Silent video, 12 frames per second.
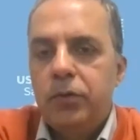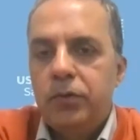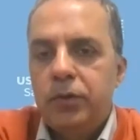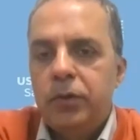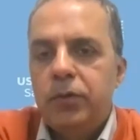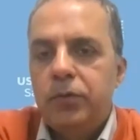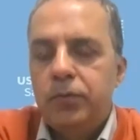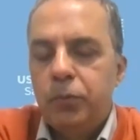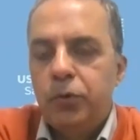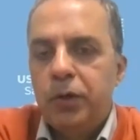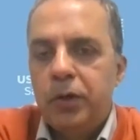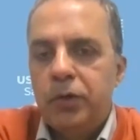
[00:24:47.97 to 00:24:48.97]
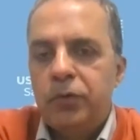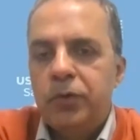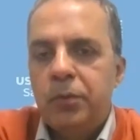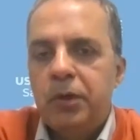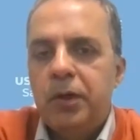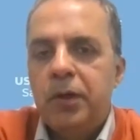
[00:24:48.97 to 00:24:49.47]
She's putting out
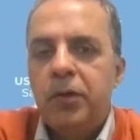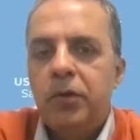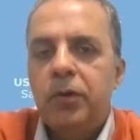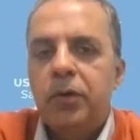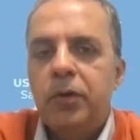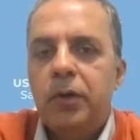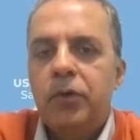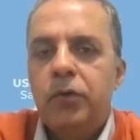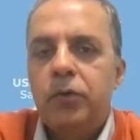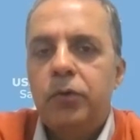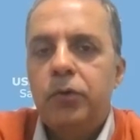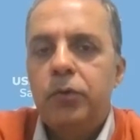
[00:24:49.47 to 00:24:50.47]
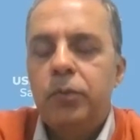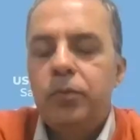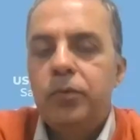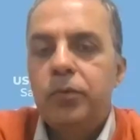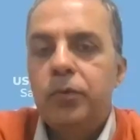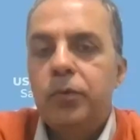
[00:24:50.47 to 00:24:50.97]
some link on our
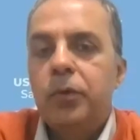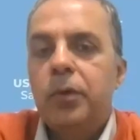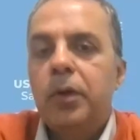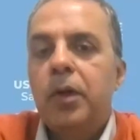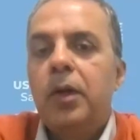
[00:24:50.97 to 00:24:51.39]
YouTubes for